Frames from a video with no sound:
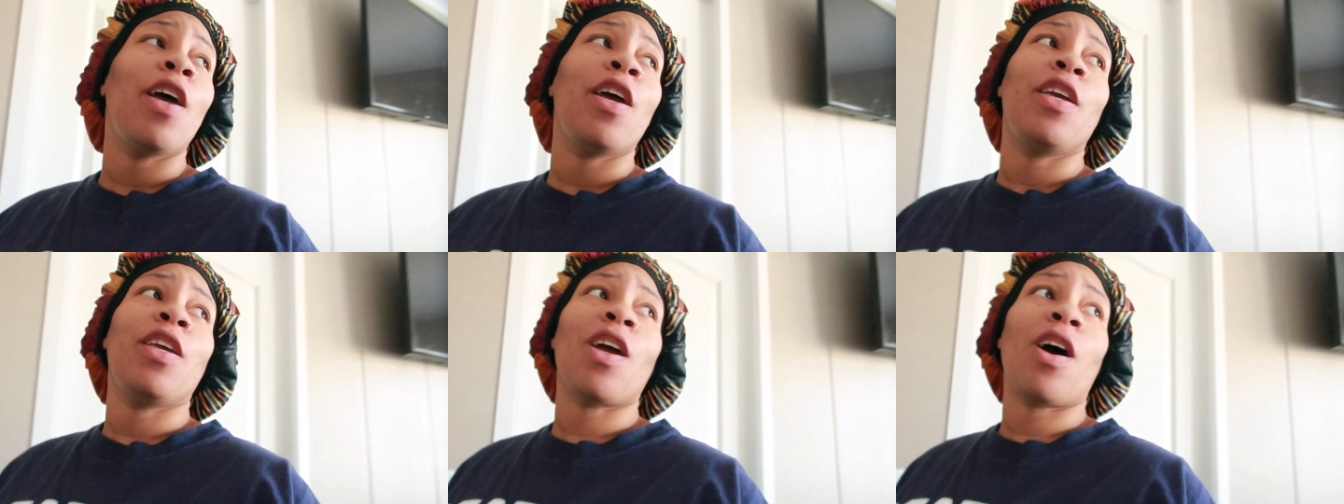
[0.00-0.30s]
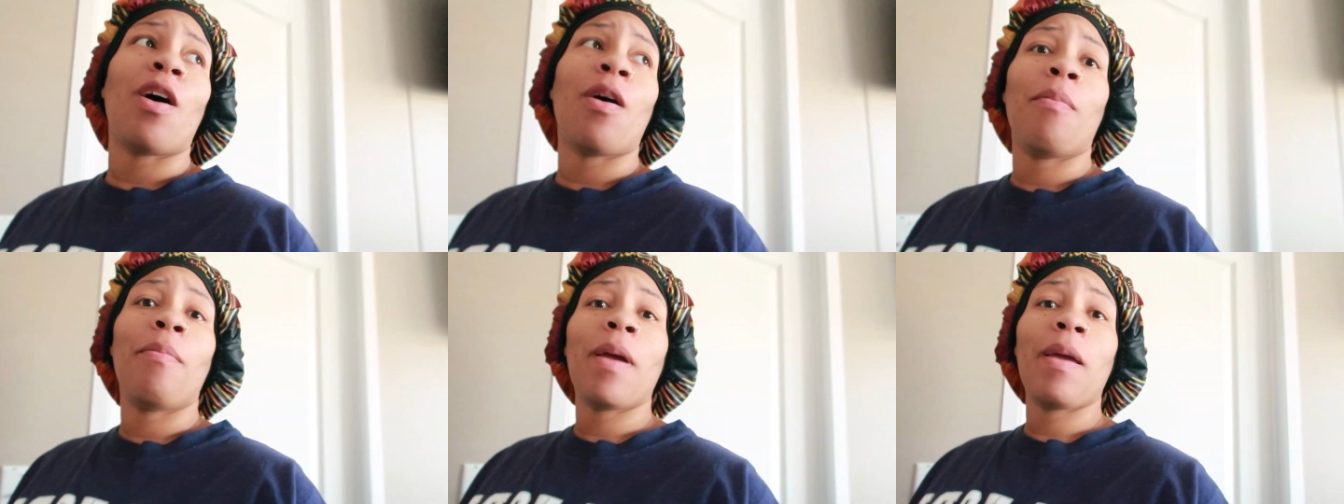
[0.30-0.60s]

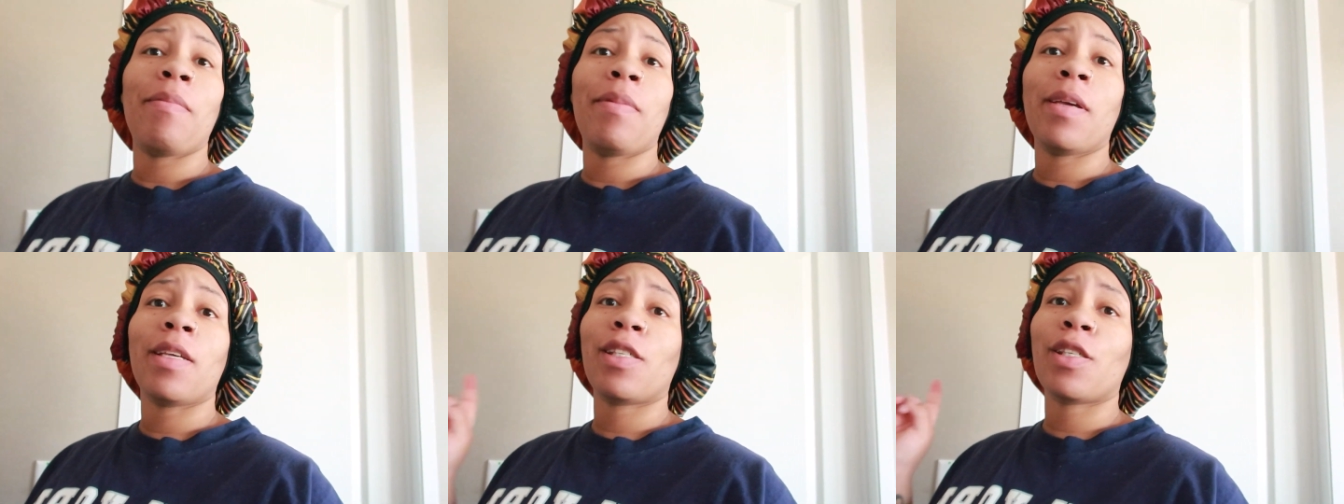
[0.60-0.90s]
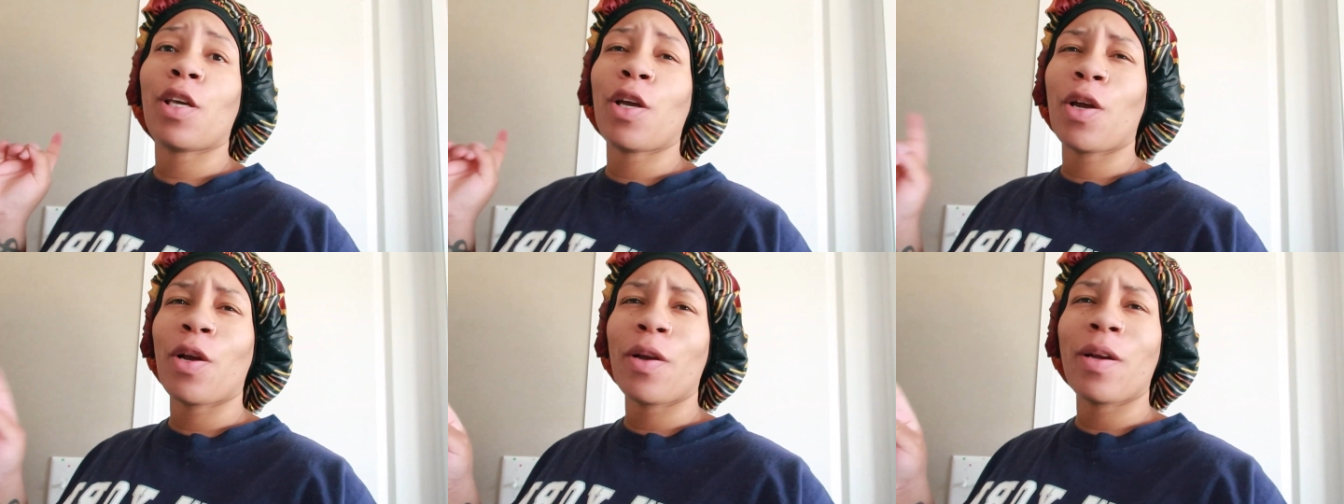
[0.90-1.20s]
Y'all, baby is
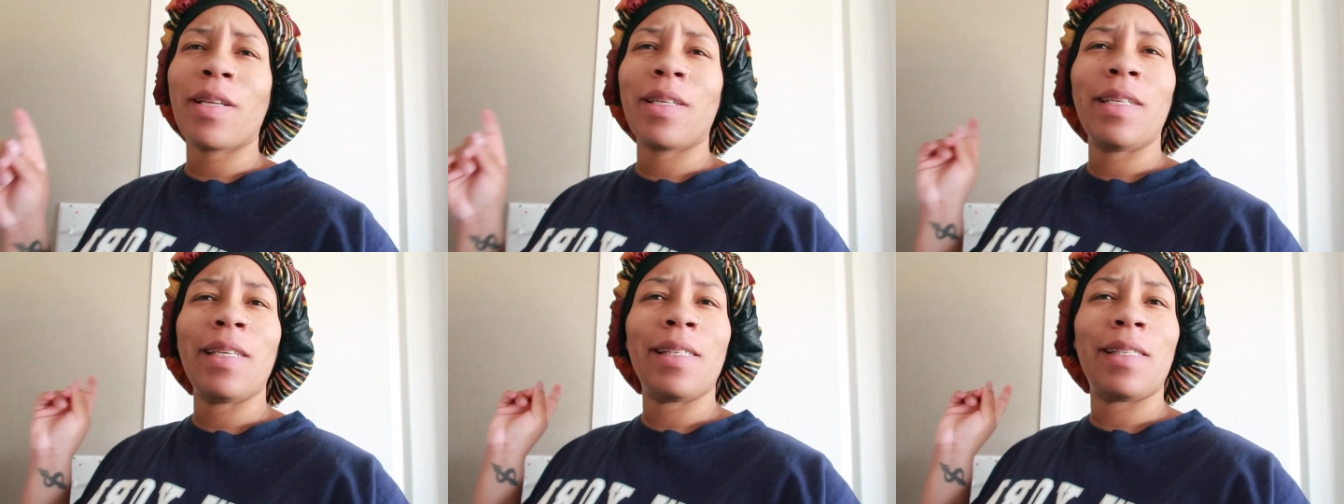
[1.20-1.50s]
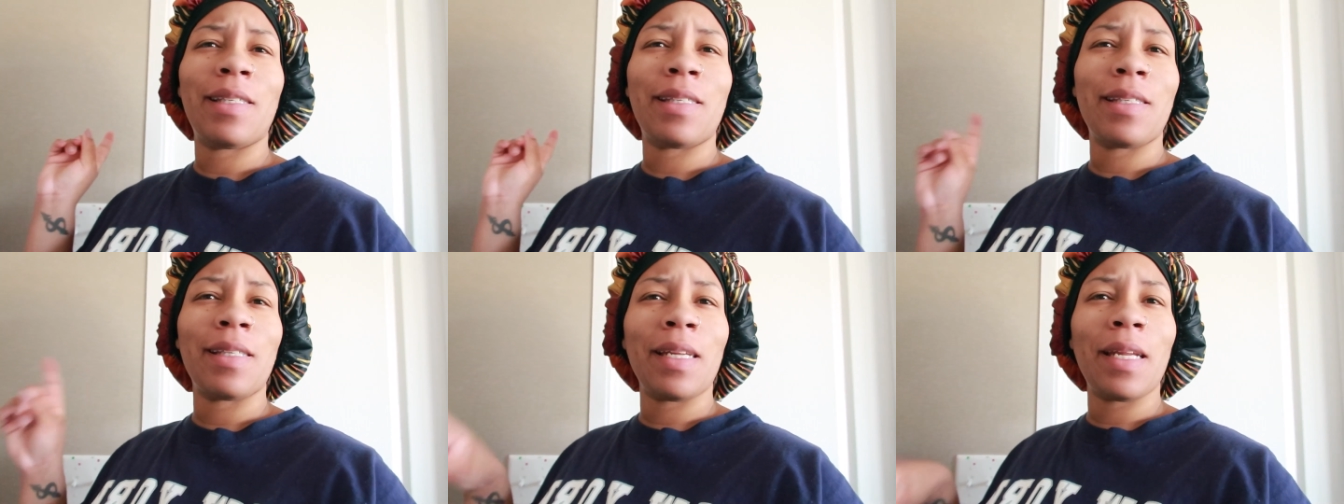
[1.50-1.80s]
currently
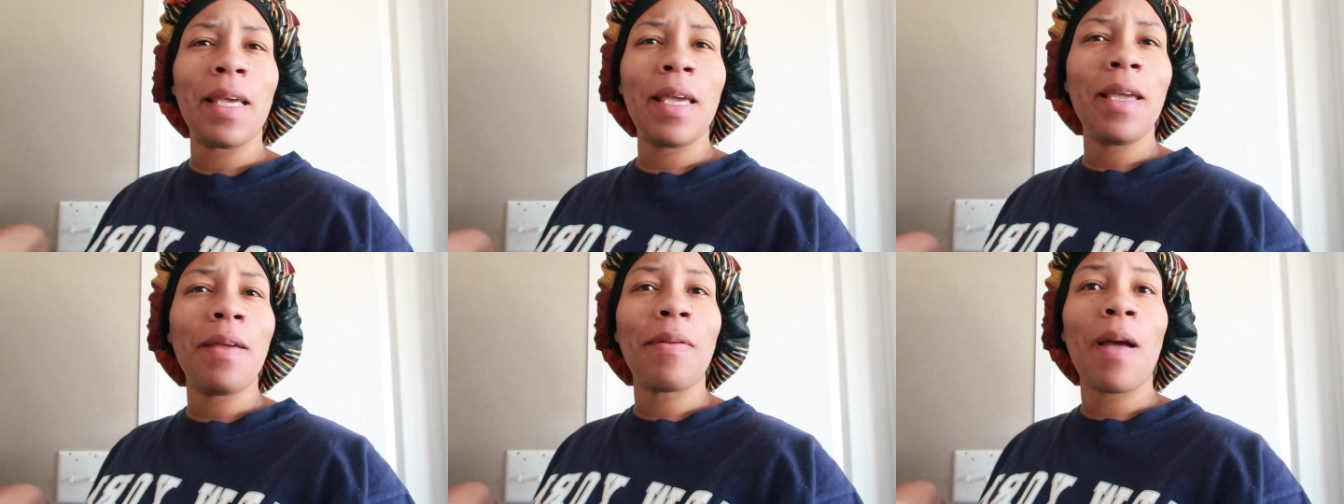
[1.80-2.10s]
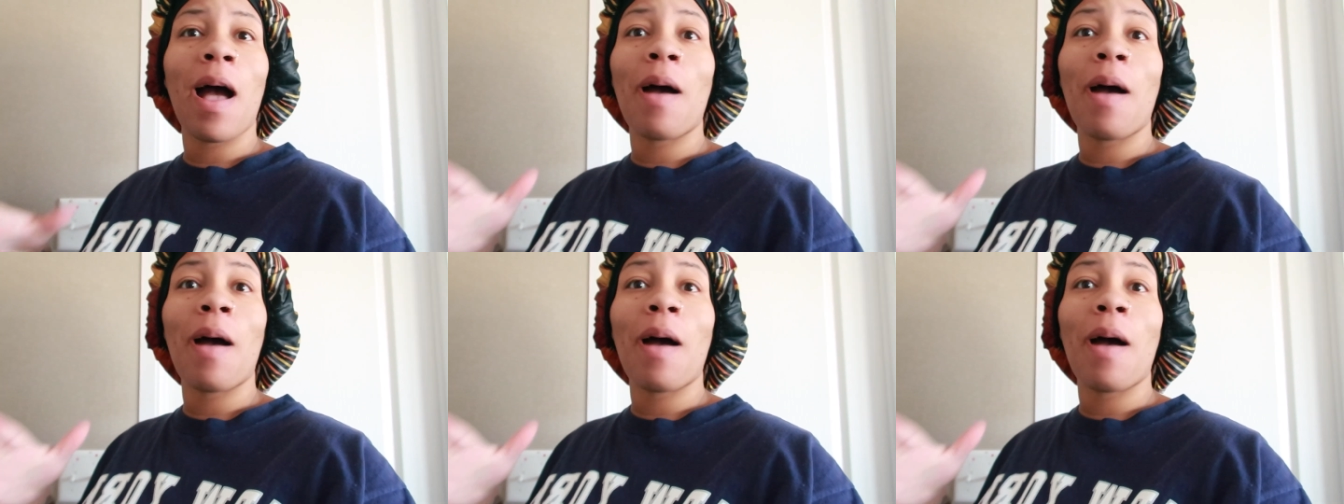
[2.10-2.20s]
asleep.